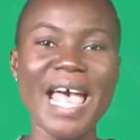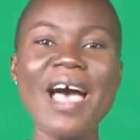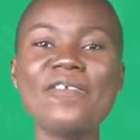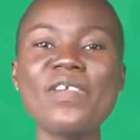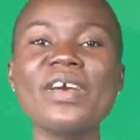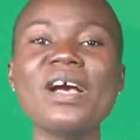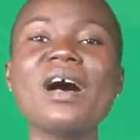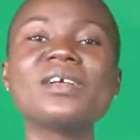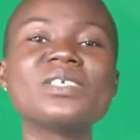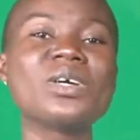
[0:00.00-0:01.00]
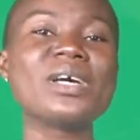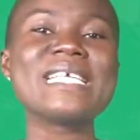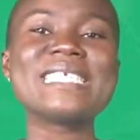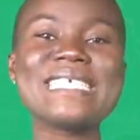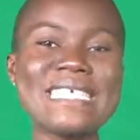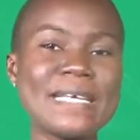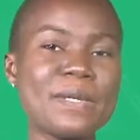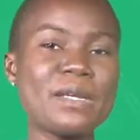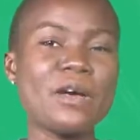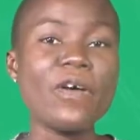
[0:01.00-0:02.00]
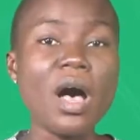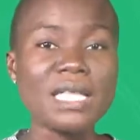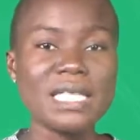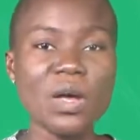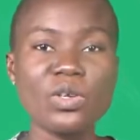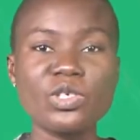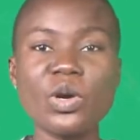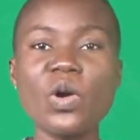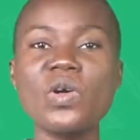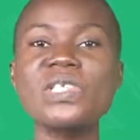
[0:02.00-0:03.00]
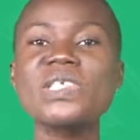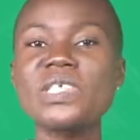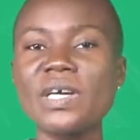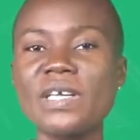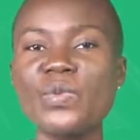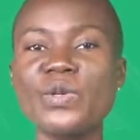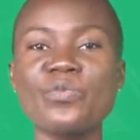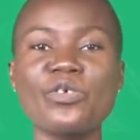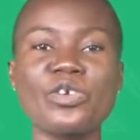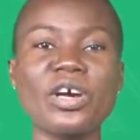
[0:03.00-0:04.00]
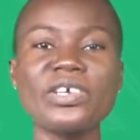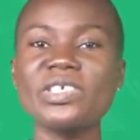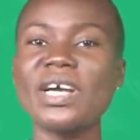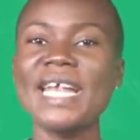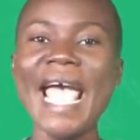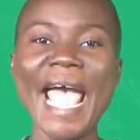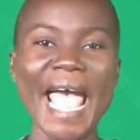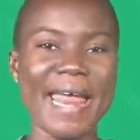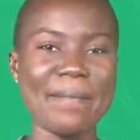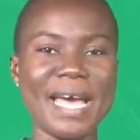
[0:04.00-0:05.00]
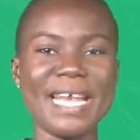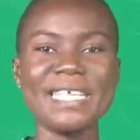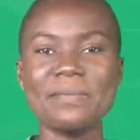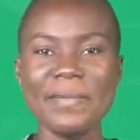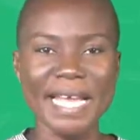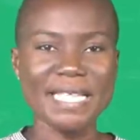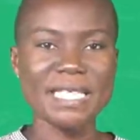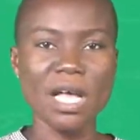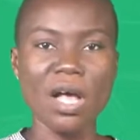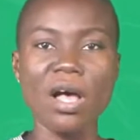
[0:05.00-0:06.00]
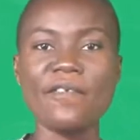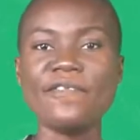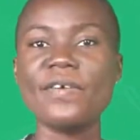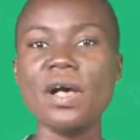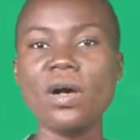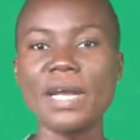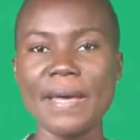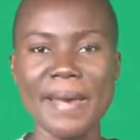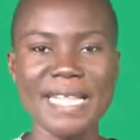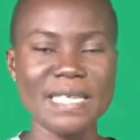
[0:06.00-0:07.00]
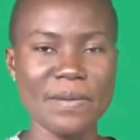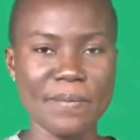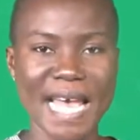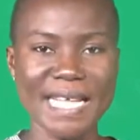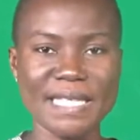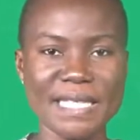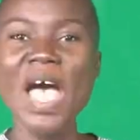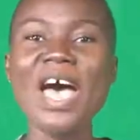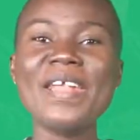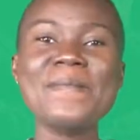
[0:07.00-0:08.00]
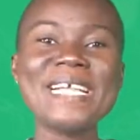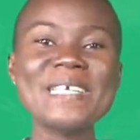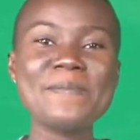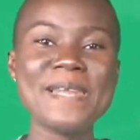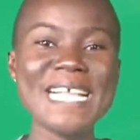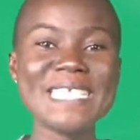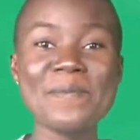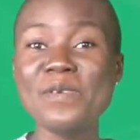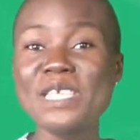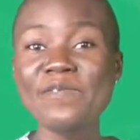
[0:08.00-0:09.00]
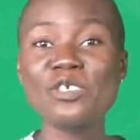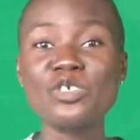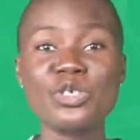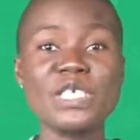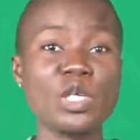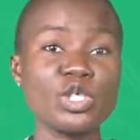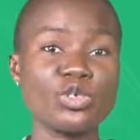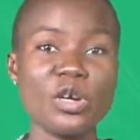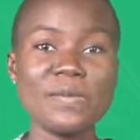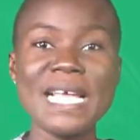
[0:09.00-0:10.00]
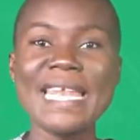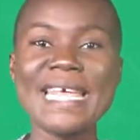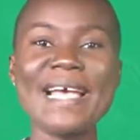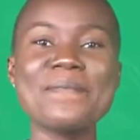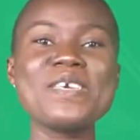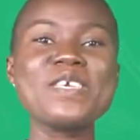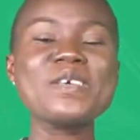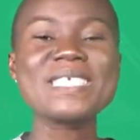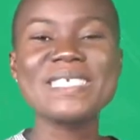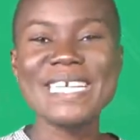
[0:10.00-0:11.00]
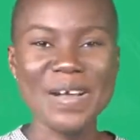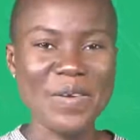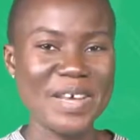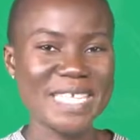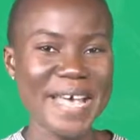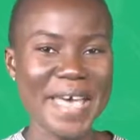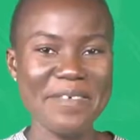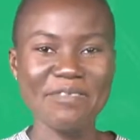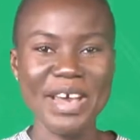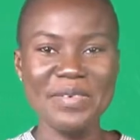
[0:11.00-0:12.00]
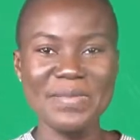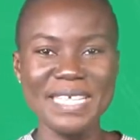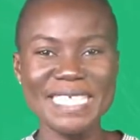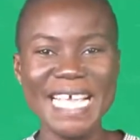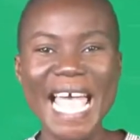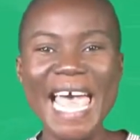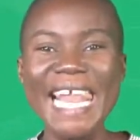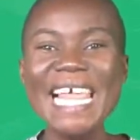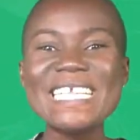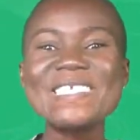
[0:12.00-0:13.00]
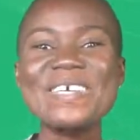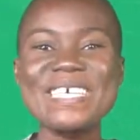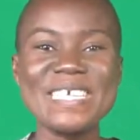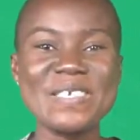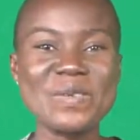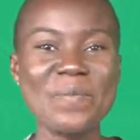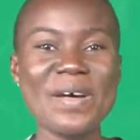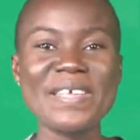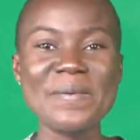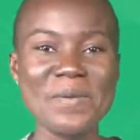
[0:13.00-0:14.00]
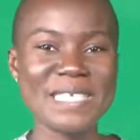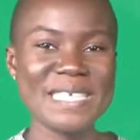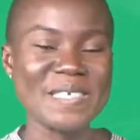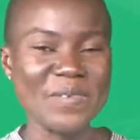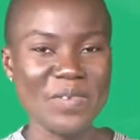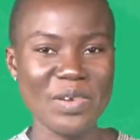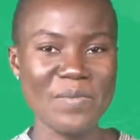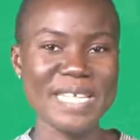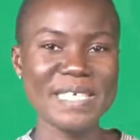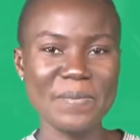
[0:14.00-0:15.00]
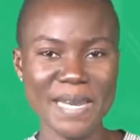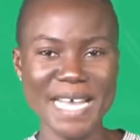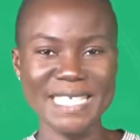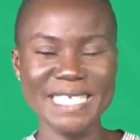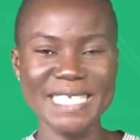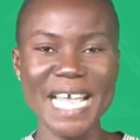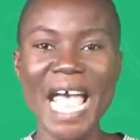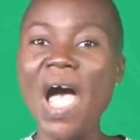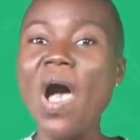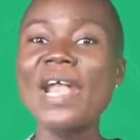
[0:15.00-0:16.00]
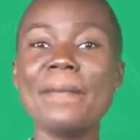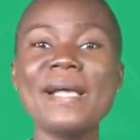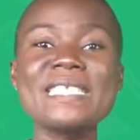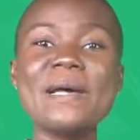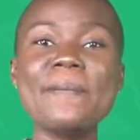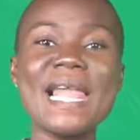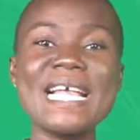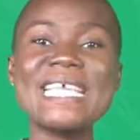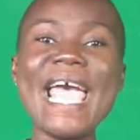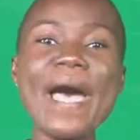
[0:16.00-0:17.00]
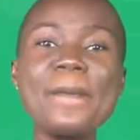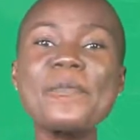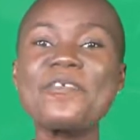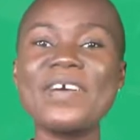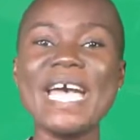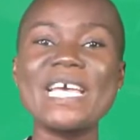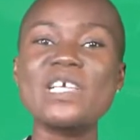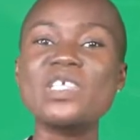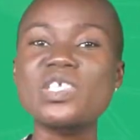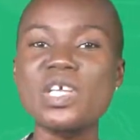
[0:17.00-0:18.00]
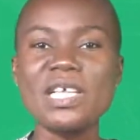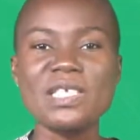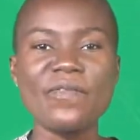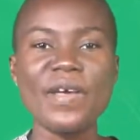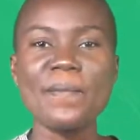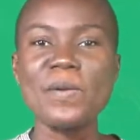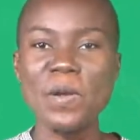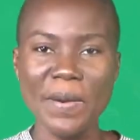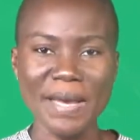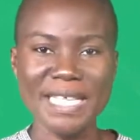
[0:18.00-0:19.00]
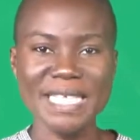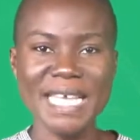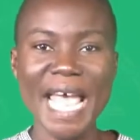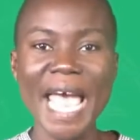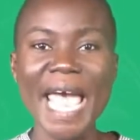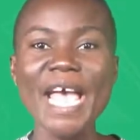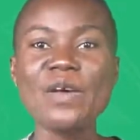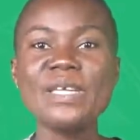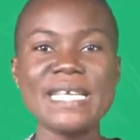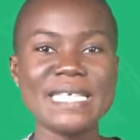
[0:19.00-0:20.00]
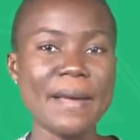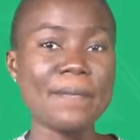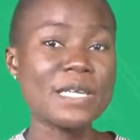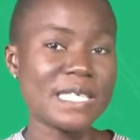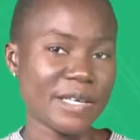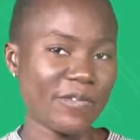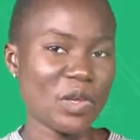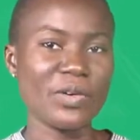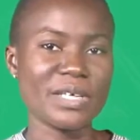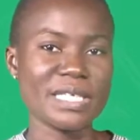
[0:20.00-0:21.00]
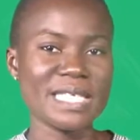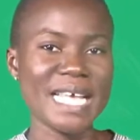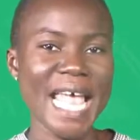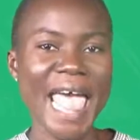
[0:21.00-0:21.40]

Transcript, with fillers: Floriculture is a discipline of horticulture concerned with production and management of Ornamental plants. Ornamental plants are beautiful trees or shrubs that can be used to decorate our environments. Let's talk a little about the importance of ornamental plants. Ornamental plants help provide a source of employment. A good example is a florist.